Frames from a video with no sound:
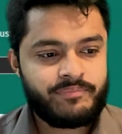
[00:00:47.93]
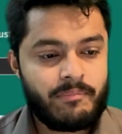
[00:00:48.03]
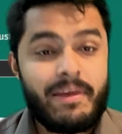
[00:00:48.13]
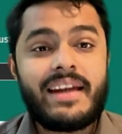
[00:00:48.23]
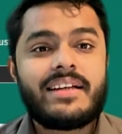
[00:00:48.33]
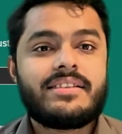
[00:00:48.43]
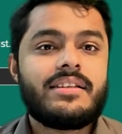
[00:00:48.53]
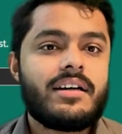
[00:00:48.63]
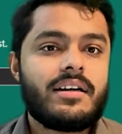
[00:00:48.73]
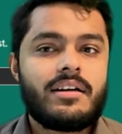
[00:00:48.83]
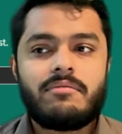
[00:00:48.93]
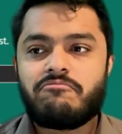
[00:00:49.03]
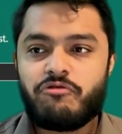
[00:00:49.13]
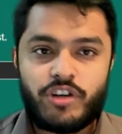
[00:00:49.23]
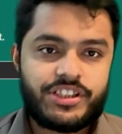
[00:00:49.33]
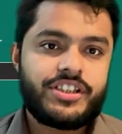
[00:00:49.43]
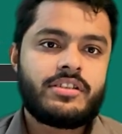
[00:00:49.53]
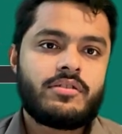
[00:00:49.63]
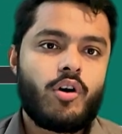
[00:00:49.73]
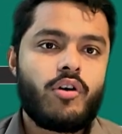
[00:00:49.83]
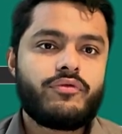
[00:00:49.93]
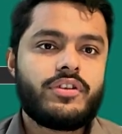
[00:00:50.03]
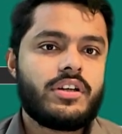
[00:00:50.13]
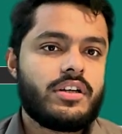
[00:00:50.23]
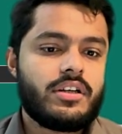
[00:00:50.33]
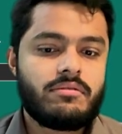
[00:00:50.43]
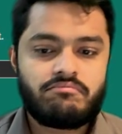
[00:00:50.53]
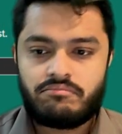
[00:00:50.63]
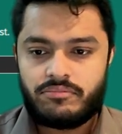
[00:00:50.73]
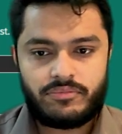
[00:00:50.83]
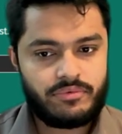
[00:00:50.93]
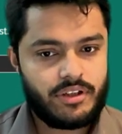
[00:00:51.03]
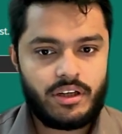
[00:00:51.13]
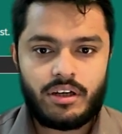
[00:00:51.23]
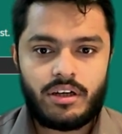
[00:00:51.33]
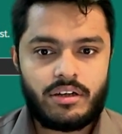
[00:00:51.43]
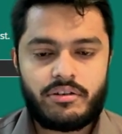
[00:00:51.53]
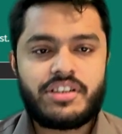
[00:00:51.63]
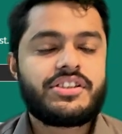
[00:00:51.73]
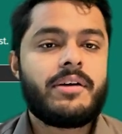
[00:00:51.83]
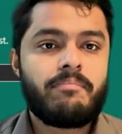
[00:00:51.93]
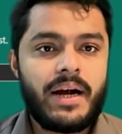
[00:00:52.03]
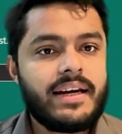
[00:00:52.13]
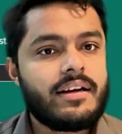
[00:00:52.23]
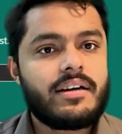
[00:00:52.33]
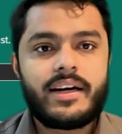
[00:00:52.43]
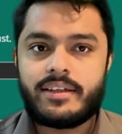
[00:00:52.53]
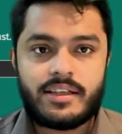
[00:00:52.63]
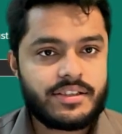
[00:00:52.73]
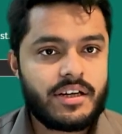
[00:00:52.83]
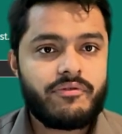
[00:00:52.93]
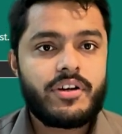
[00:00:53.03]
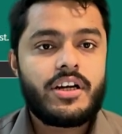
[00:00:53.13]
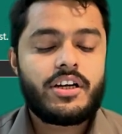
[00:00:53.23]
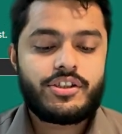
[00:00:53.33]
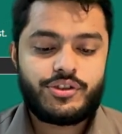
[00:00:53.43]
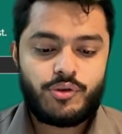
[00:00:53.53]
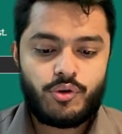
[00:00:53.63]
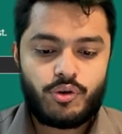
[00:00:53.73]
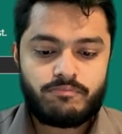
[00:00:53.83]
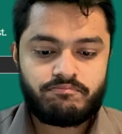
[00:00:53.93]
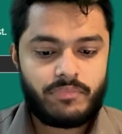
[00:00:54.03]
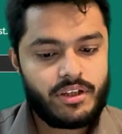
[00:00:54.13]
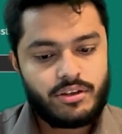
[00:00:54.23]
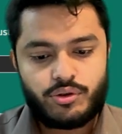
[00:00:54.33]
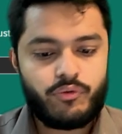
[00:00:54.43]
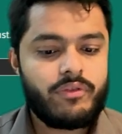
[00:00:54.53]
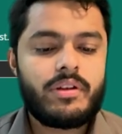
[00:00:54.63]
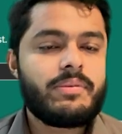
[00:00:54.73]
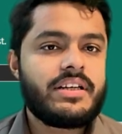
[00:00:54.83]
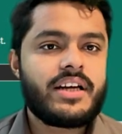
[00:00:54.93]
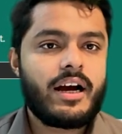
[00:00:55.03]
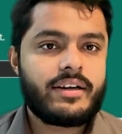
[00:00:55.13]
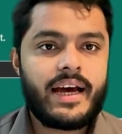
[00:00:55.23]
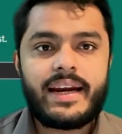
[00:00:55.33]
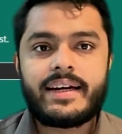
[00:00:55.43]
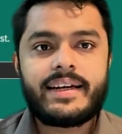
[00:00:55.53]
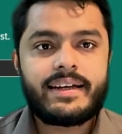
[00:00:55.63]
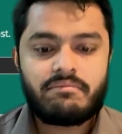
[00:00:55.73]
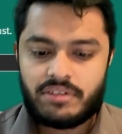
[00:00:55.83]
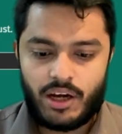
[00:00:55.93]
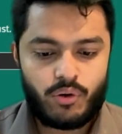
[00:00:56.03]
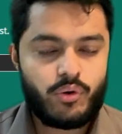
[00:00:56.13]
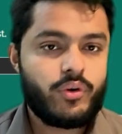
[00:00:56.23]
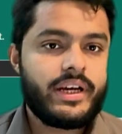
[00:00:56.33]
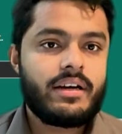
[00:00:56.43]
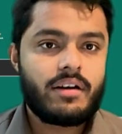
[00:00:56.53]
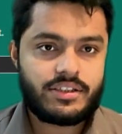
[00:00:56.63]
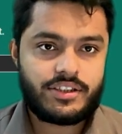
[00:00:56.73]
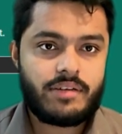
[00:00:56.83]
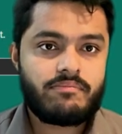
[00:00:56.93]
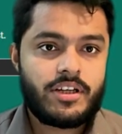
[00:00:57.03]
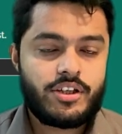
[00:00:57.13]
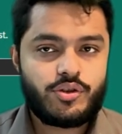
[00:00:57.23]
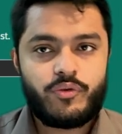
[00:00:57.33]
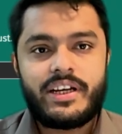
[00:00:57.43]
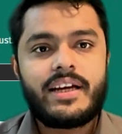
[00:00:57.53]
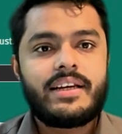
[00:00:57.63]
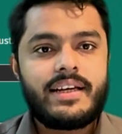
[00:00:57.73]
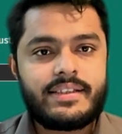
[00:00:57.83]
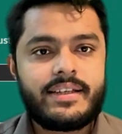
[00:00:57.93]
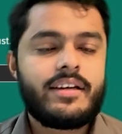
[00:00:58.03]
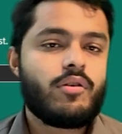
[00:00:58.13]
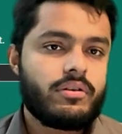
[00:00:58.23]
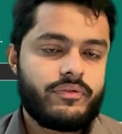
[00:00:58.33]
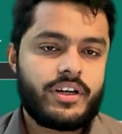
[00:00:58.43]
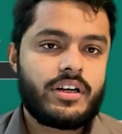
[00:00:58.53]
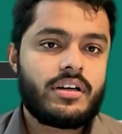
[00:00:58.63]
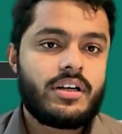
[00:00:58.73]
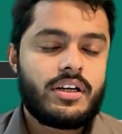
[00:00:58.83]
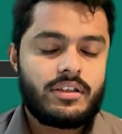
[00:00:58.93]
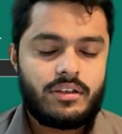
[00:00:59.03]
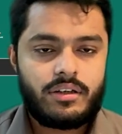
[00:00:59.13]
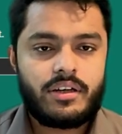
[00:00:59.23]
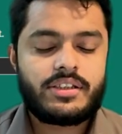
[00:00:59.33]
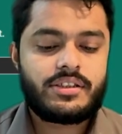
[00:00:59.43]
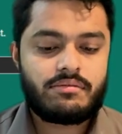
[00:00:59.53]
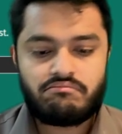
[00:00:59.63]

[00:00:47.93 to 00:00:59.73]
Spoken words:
manage the version of the Rust compiler and other stuff. So we will be directly downloading RustUp, so we can easily configure the Rust